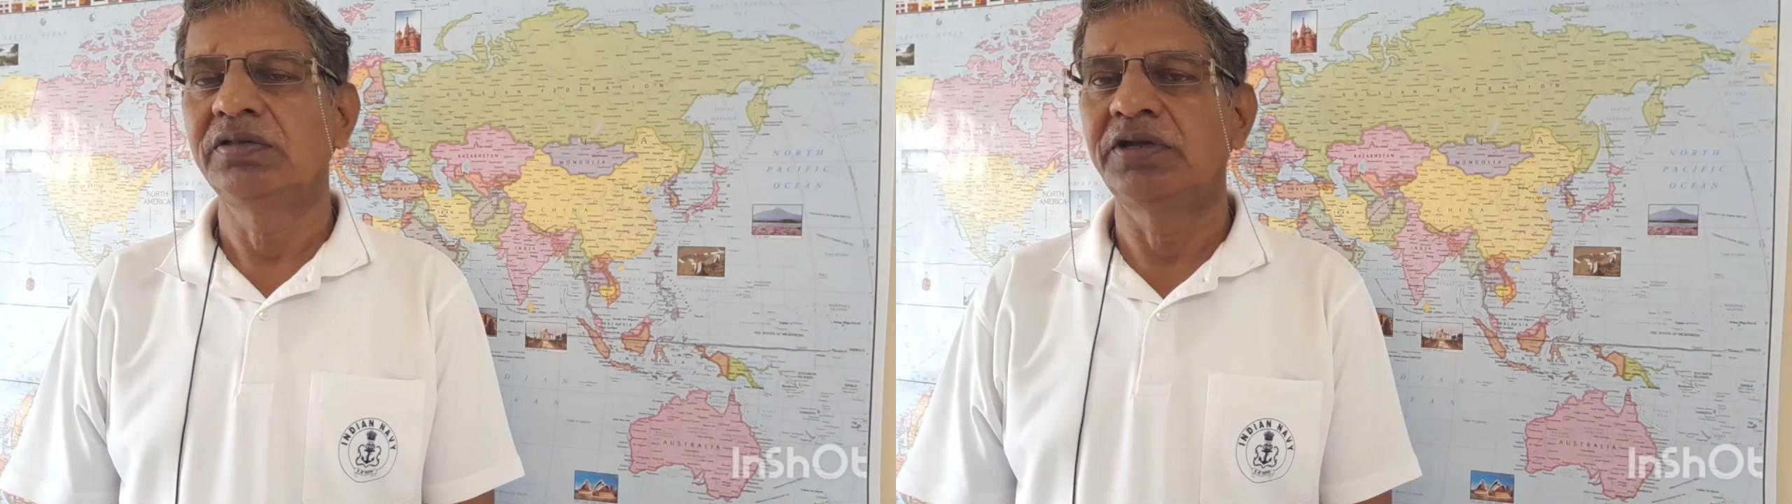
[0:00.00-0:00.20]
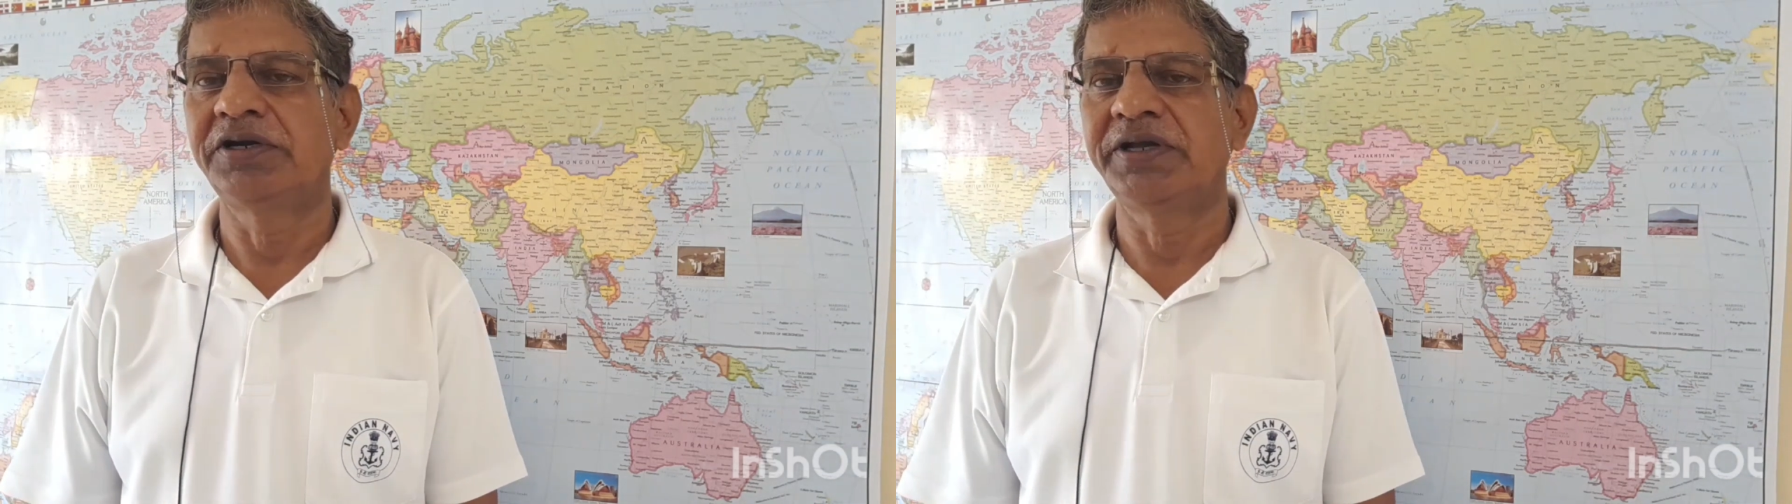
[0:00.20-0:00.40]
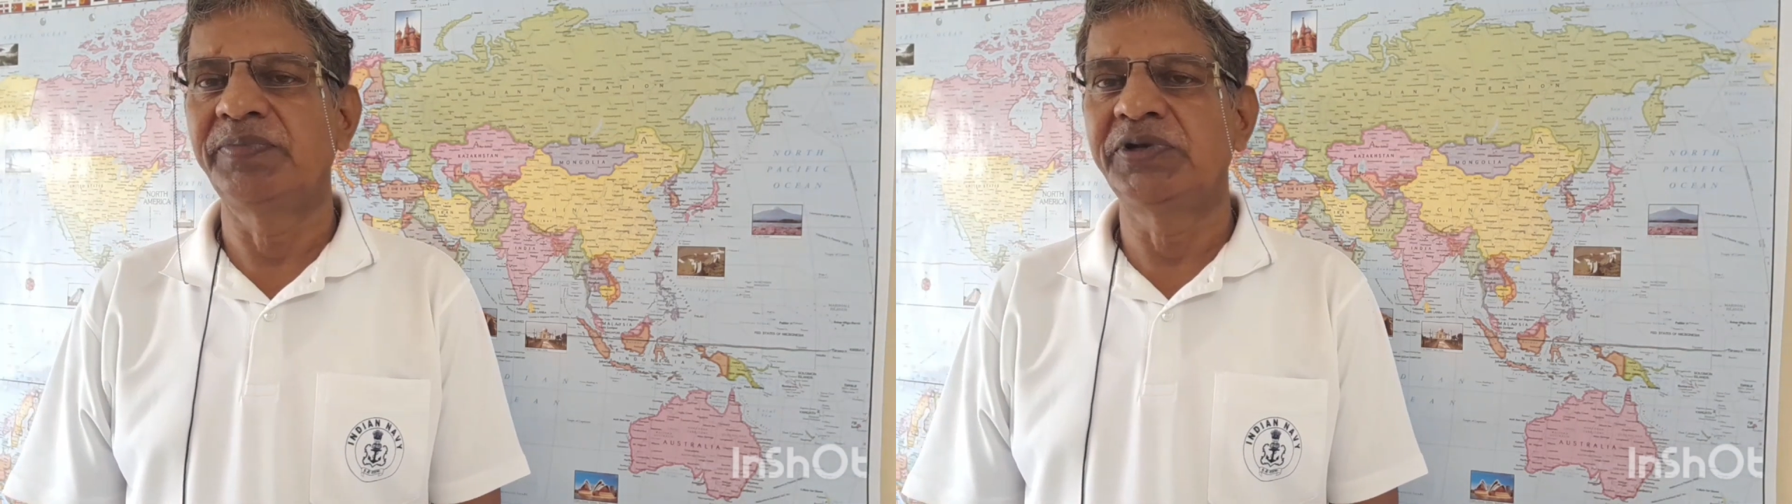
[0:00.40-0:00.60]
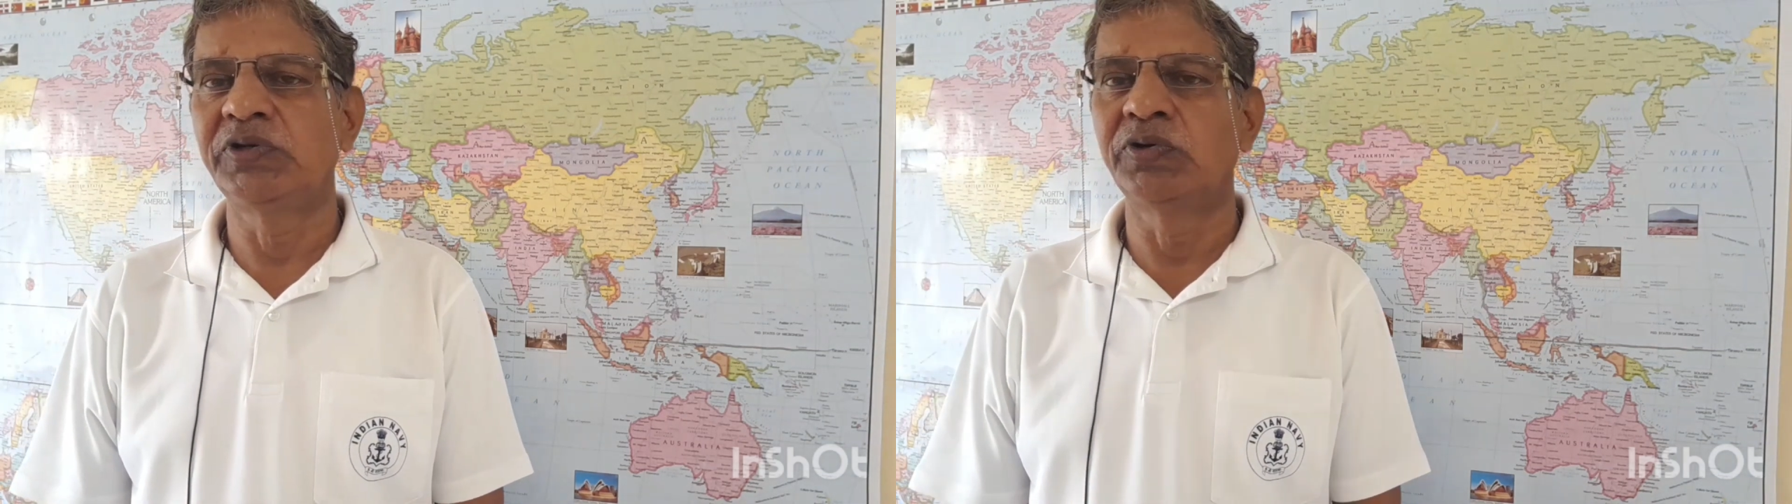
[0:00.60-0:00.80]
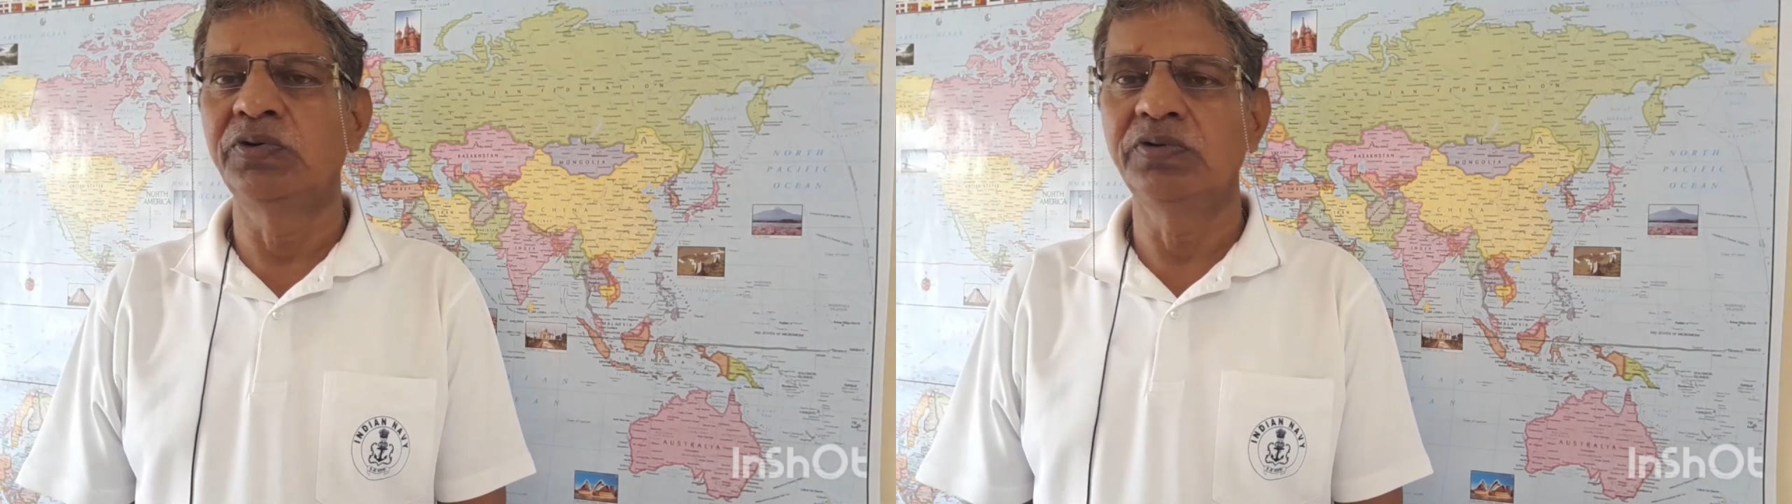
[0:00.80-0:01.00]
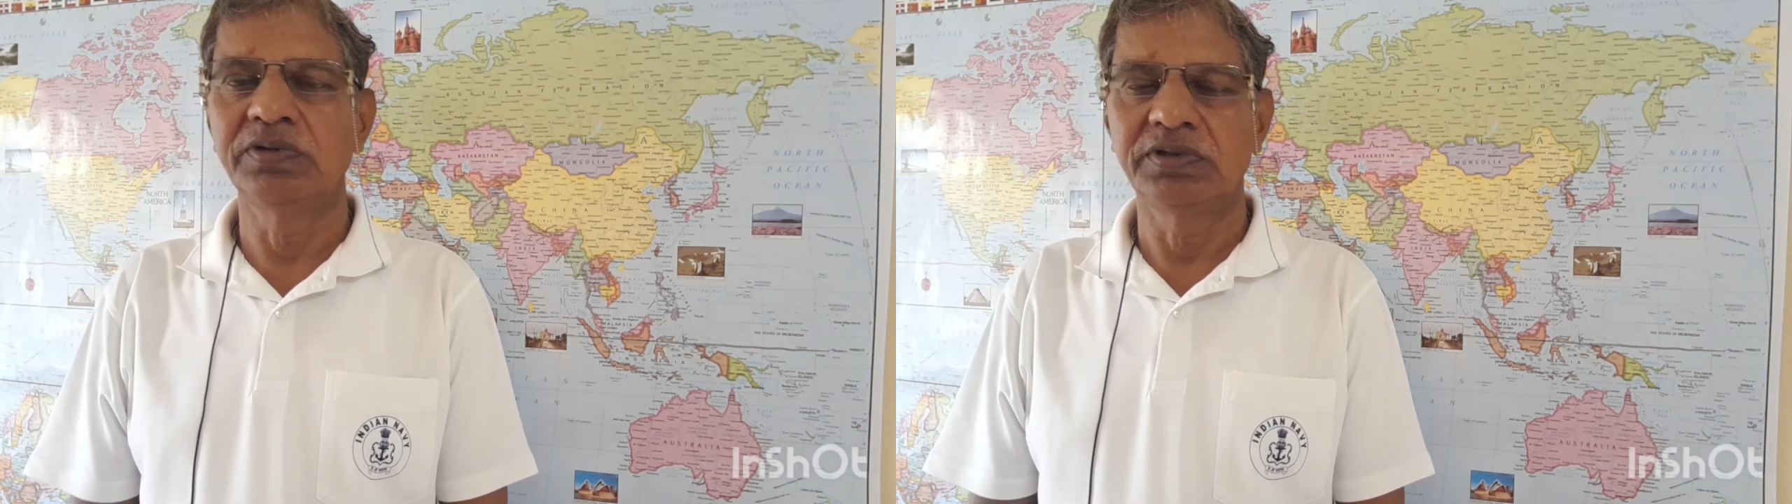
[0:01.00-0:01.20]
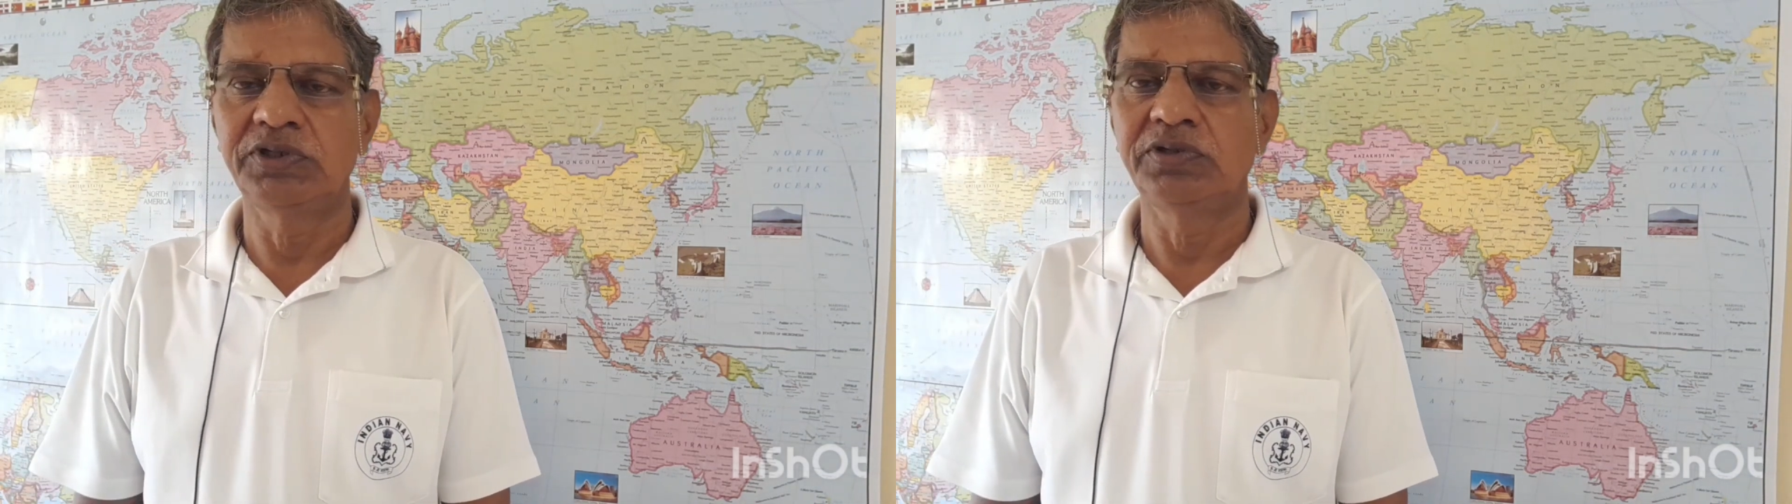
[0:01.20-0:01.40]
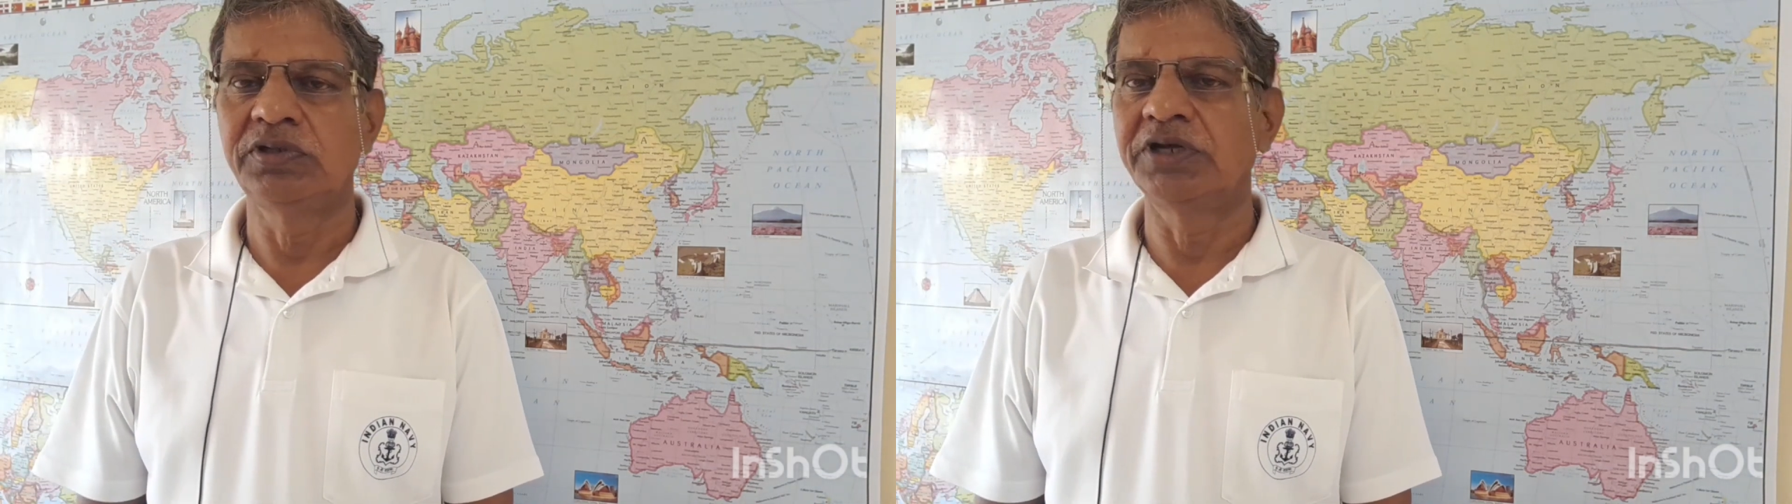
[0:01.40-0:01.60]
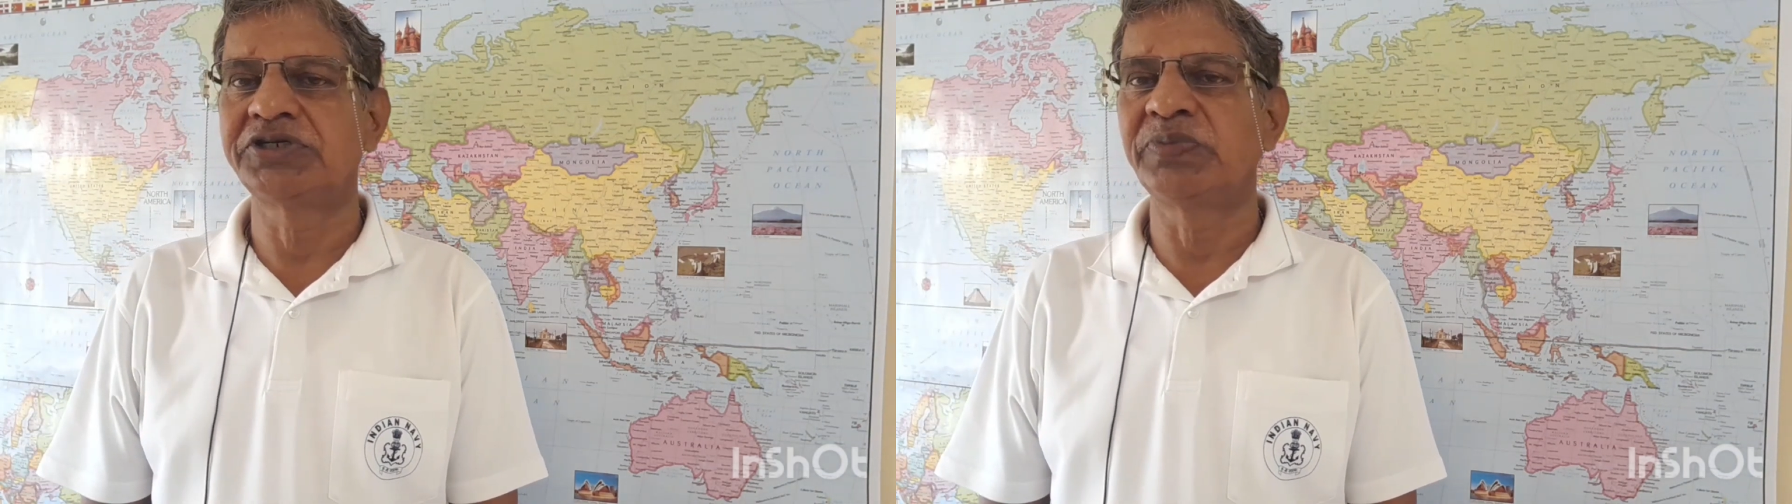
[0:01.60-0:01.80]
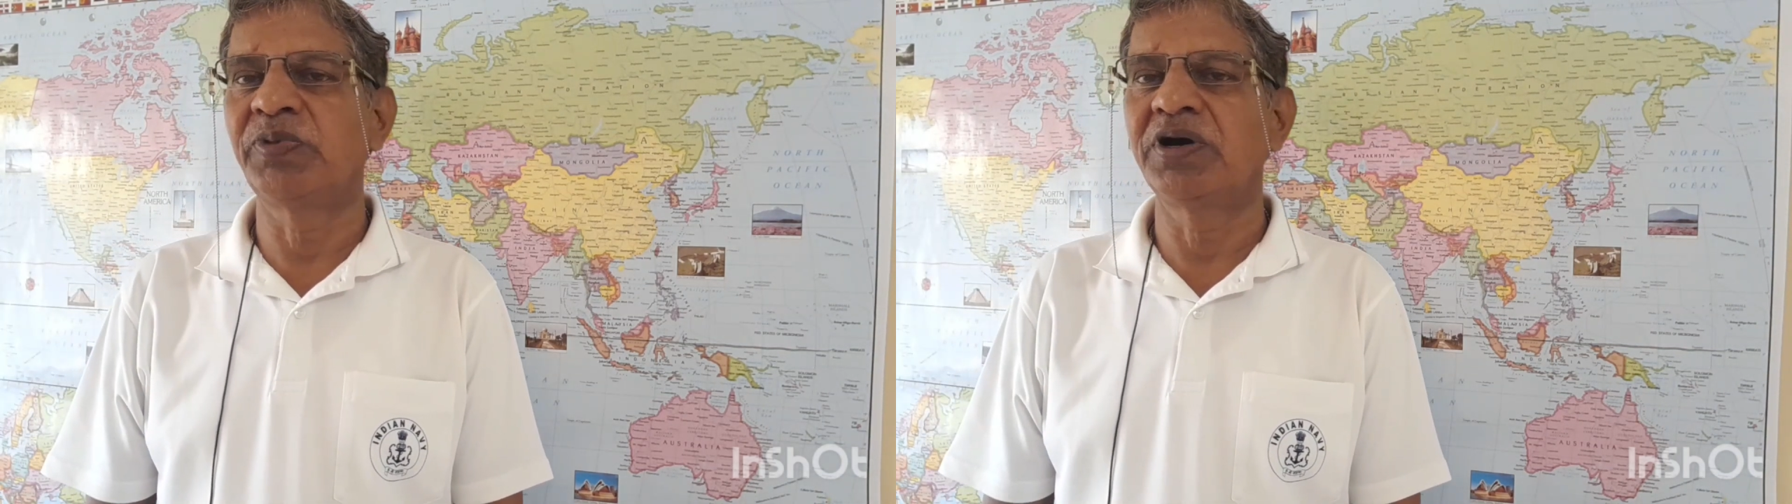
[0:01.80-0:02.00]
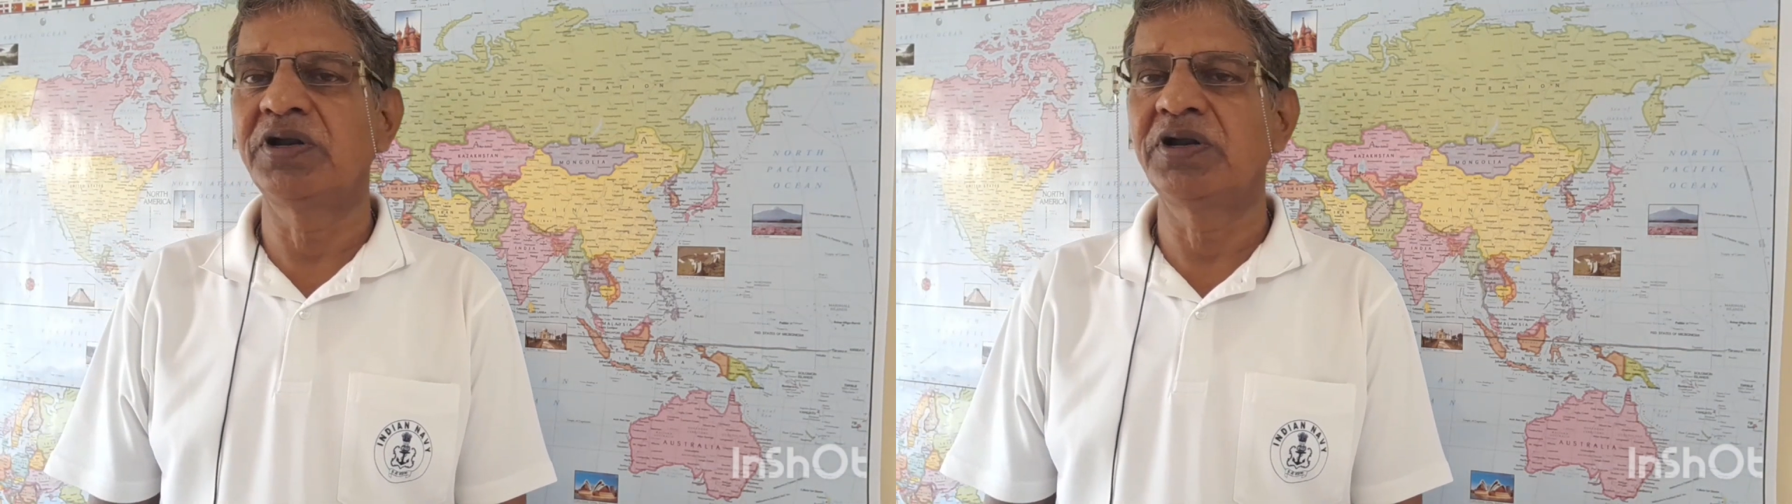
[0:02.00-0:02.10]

that MTO, the shipper